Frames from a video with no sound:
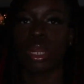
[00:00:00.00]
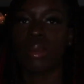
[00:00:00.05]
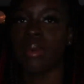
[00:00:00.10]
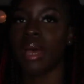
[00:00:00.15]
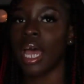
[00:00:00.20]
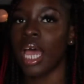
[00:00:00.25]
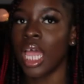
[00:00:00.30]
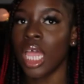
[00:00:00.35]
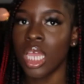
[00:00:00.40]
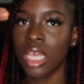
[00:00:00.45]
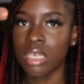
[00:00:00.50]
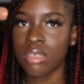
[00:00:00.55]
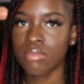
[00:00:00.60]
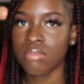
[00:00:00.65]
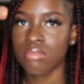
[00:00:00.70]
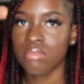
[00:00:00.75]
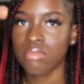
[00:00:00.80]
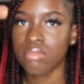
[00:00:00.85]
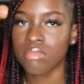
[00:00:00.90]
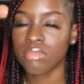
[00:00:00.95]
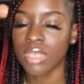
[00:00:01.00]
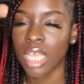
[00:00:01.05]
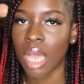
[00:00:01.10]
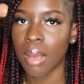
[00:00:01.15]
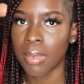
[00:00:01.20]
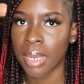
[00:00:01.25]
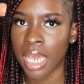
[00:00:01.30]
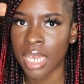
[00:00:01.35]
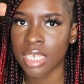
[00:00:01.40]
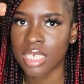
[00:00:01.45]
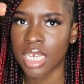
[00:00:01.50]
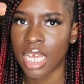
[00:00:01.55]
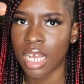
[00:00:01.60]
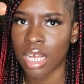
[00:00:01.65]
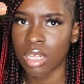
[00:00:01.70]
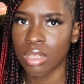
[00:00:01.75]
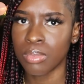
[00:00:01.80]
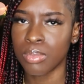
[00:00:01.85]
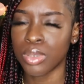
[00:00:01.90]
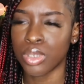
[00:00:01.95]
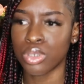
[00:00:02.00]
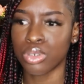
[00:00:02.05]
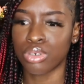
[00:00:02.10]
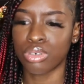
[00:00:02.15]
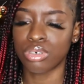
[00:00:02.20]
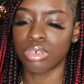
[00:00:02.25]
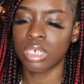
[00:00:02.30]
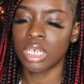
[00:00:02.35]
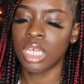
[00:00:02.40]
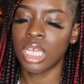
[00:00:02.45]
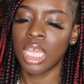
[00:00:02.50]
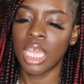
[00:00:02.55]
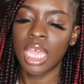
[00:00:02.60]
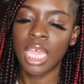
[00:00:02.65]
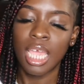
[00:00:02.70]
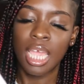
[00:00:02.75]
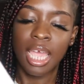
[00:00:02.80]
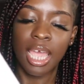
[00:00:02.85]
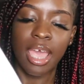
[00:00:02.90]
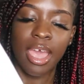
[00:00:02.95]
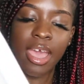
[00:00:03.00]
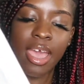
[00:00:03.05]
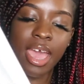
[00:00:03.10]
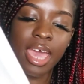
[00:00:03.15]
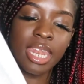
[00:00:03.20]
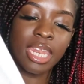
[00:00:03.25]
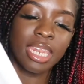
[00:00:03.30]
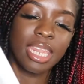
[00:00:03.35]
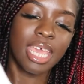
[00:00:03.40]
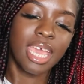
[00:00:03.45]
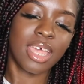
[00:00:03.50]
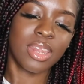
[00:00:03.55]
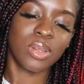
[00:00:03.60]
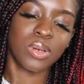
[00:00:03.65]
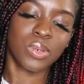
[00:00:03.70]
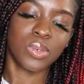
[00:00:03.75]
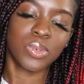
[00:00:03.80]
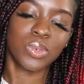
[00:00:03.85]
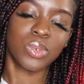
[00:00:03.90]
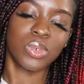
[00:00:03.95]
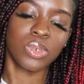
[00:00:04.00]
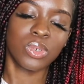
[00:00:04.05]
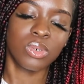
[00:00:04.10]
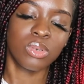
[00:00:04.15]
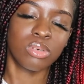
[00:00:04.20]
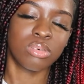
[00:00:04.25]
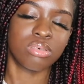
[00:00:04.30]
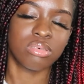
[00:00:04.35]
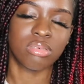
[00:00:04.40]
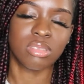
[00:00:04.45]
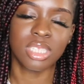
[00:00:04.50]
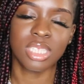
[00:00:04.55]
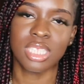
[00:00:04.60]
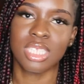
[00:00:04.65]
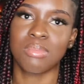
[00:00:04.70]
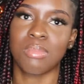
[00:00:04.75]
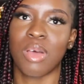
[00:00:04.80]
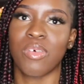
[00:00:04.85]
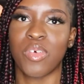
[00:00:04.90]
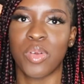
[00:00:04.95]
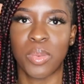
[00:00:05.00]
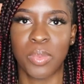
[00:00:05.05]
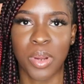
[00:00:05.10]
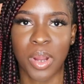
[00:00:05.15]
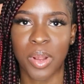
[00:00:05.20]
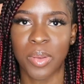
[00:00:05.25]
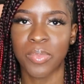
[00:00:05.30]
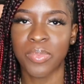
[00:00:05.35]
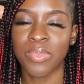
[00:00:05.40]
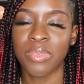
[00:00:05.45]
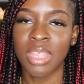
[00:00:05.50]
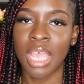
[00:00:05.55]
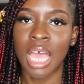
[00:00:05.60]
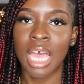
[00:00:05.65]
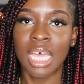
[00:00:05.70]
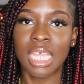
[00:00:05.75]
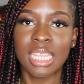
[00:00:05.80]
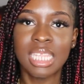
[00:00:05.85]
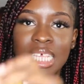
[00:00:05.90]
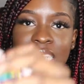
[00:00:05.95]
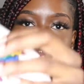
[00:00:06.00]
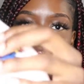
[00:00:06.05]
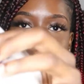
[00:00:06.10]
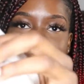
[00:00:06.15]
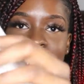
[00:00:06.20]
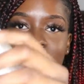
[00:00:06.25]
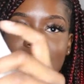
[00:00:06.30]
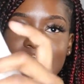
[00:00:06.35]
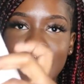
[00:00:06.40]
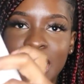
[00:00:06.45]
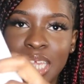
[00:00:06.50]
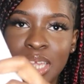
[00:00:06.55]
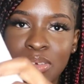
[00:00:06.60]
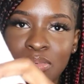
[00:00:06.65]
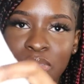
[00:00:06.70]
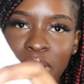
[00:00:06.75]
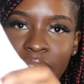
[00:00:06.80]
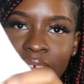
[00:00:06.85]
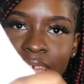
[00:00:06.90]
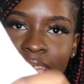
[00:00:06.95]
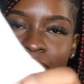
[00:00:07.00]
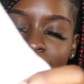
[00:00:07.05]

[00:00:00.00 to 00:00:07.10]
am I? A black child. And then, ooh, this is my favorite part. The sleeve right